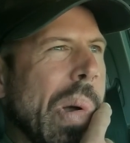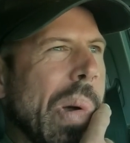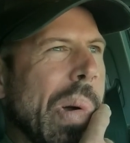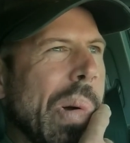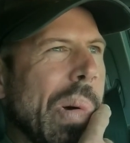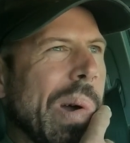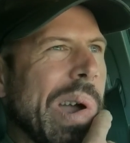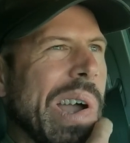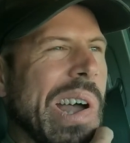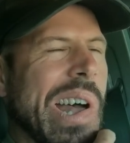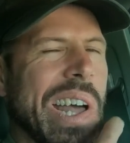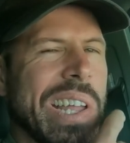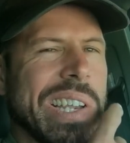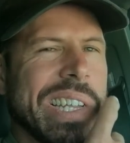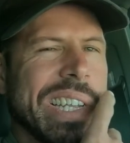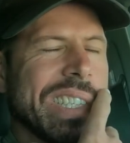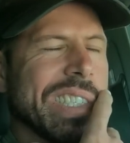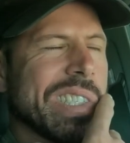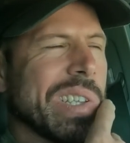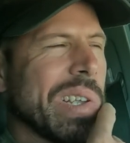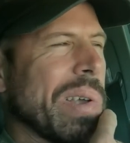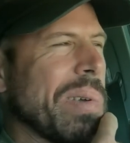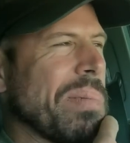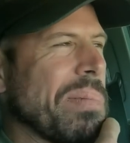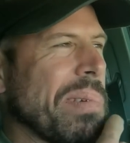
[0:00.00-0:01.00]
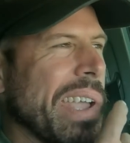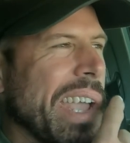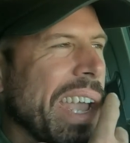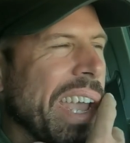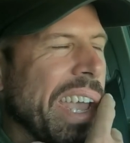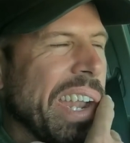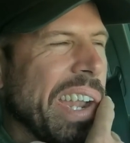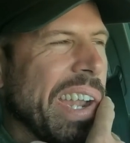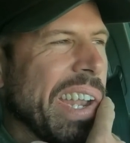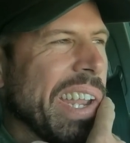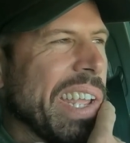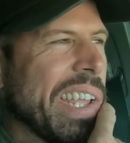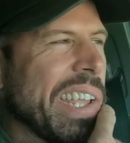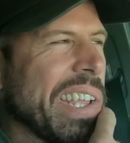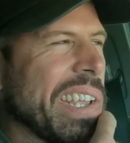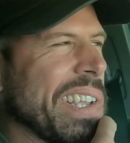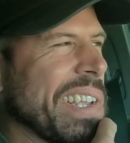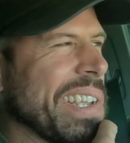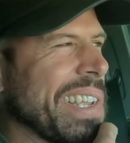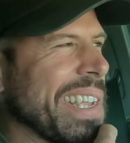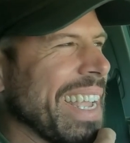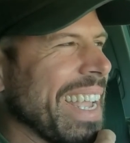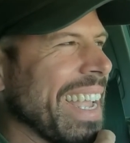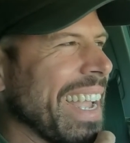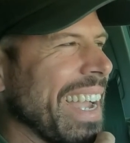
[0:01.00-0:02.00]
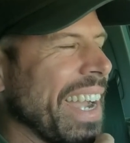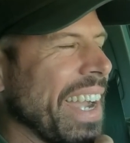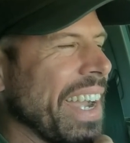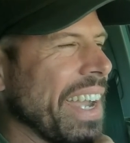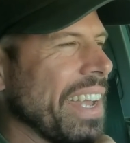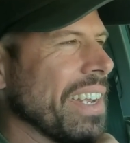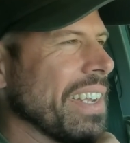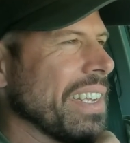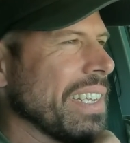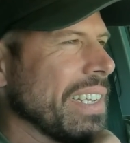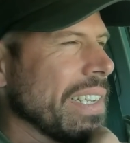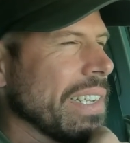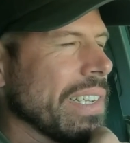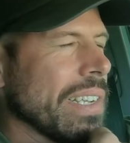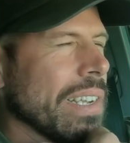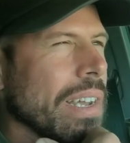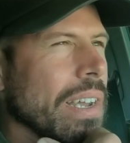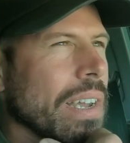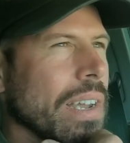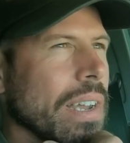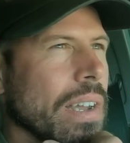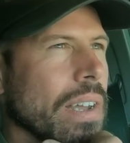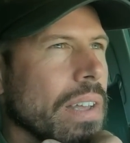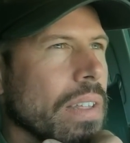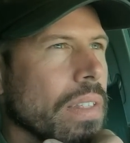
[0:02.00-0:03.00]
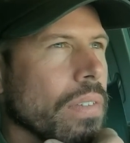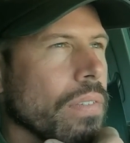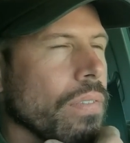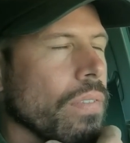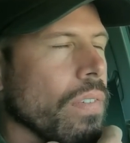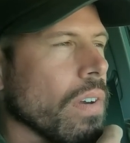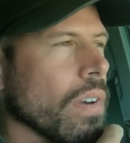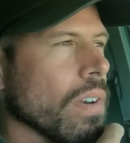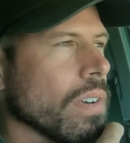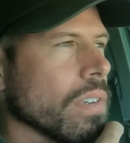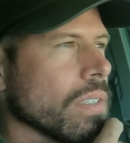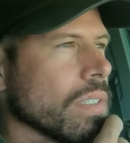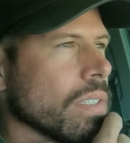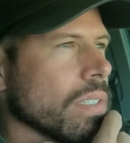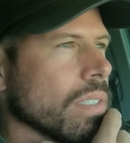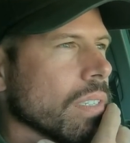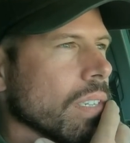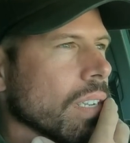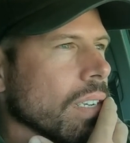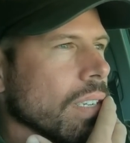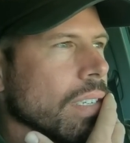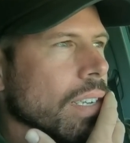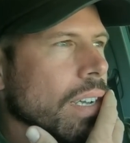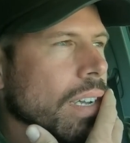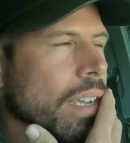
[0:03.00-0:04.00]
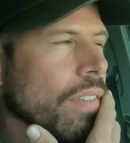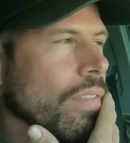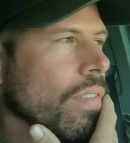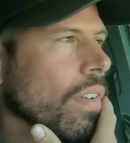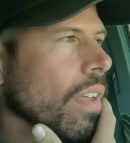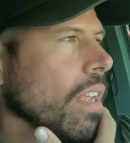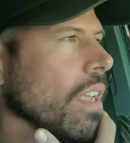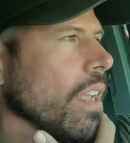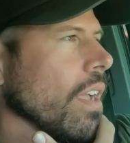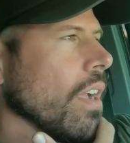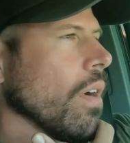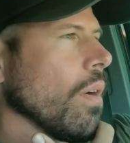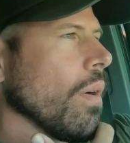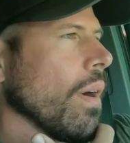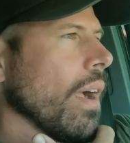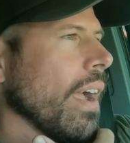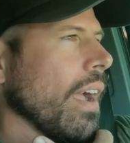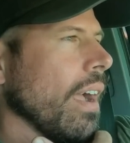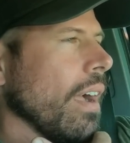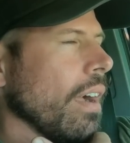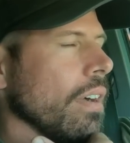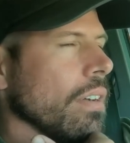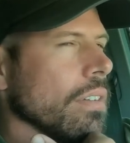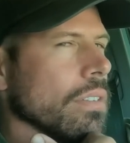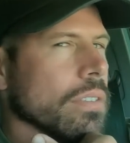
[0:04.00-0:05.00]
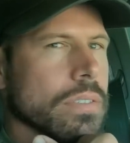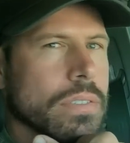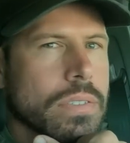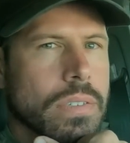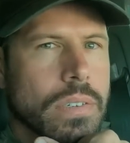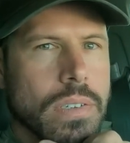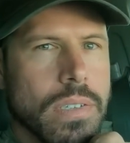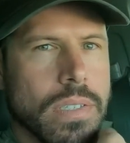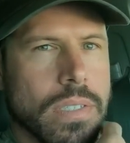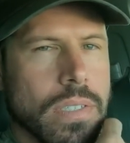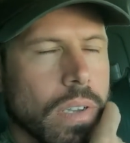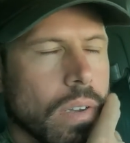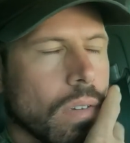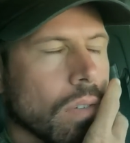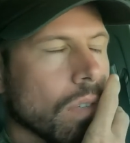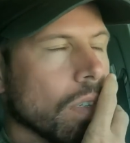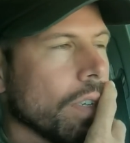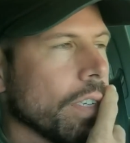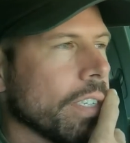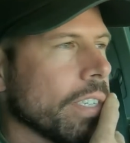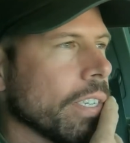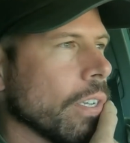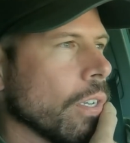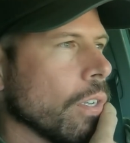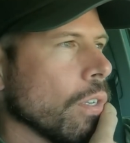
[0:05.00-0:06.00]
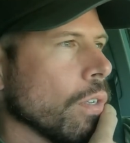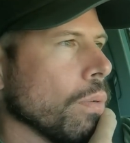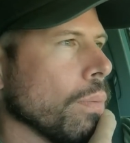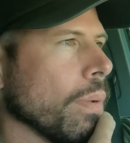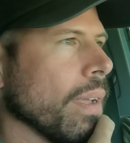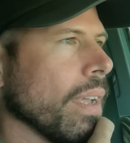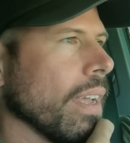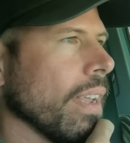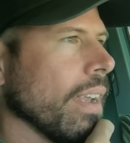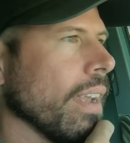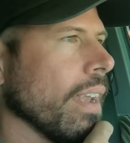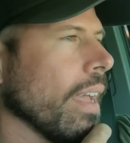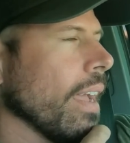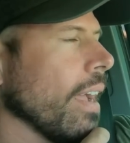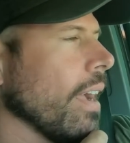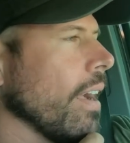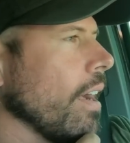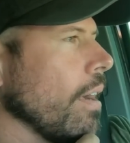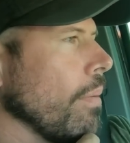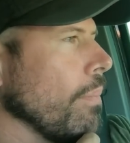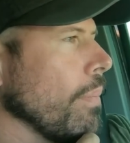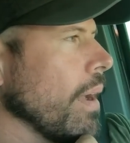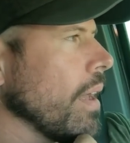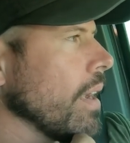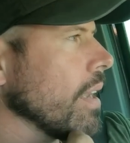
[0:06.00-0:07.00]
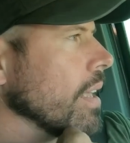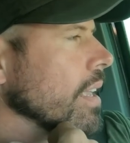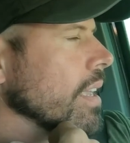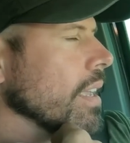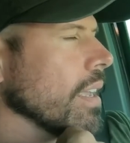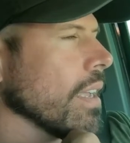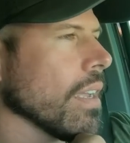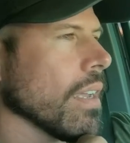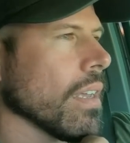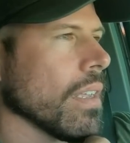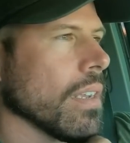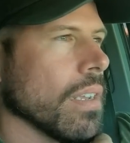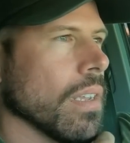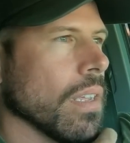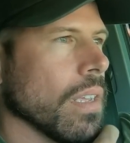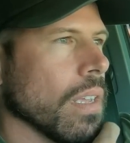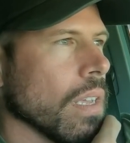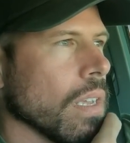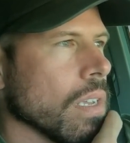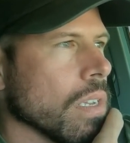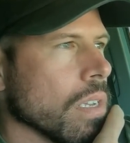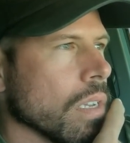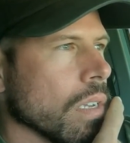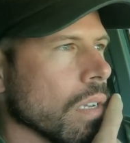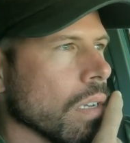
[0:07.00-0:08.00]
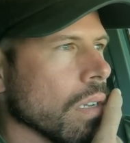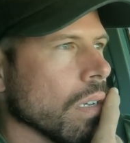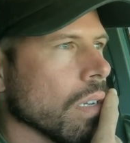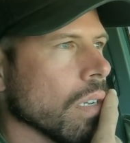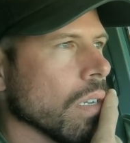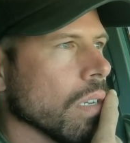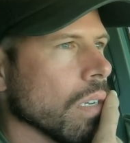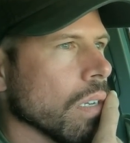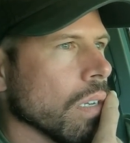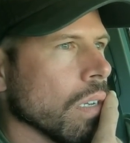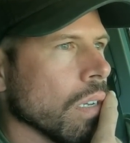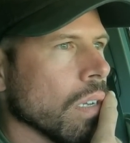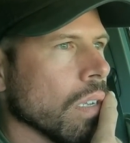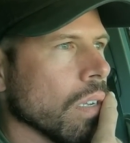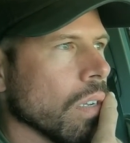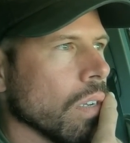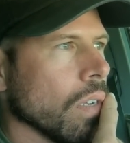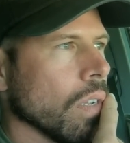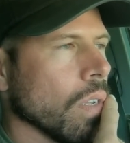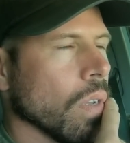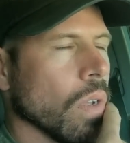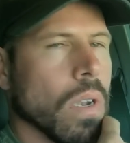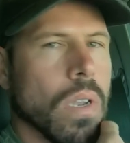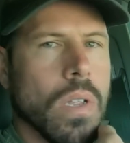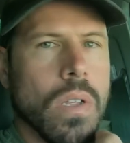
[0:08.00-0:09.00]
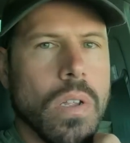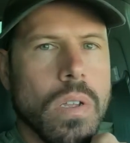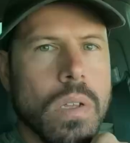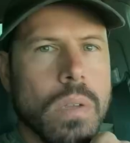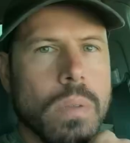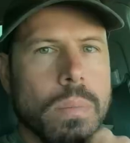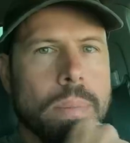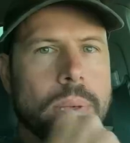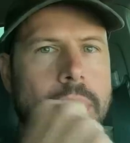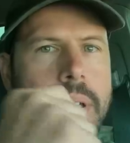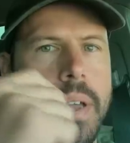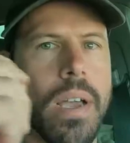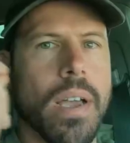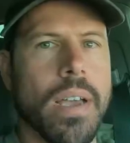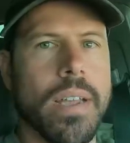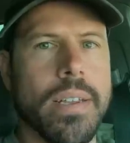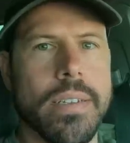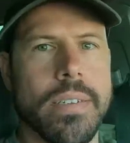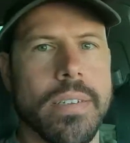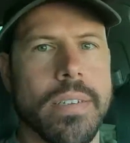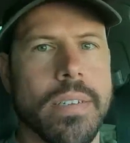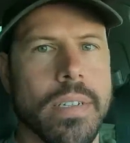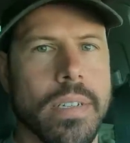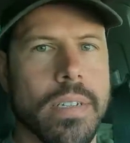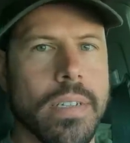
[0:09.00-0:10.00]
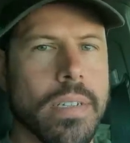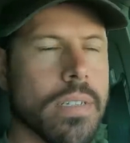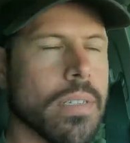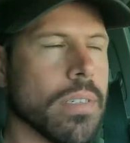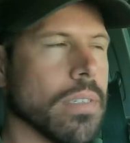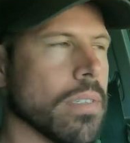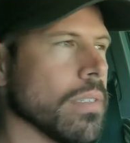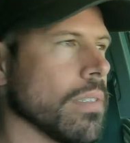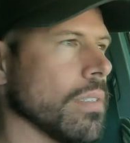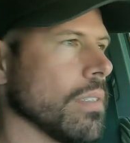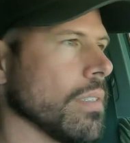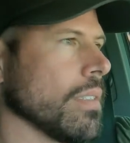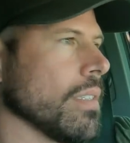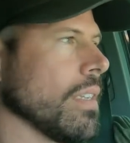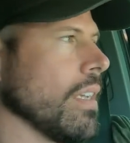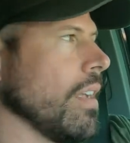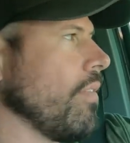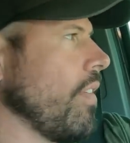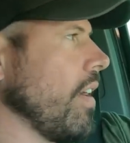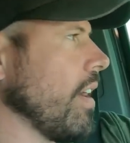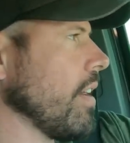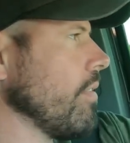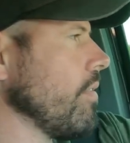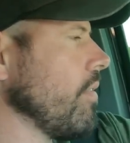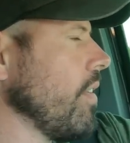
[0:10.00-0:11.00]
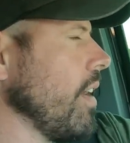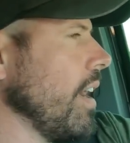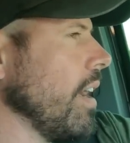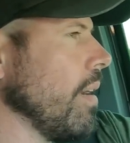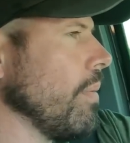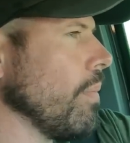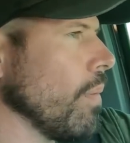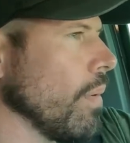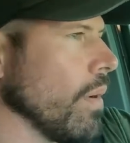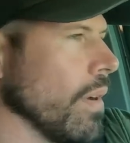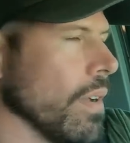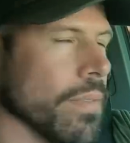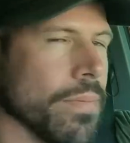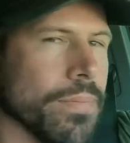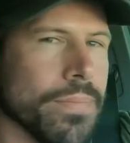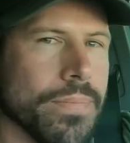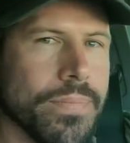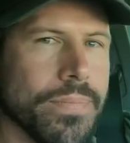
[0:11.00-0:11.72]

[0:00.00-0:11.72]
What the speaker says: Well, I did some editing, got the first Kentucky video out, so it's on YouTube, and now I'm about to do a little bit of hunting, see if I can find one.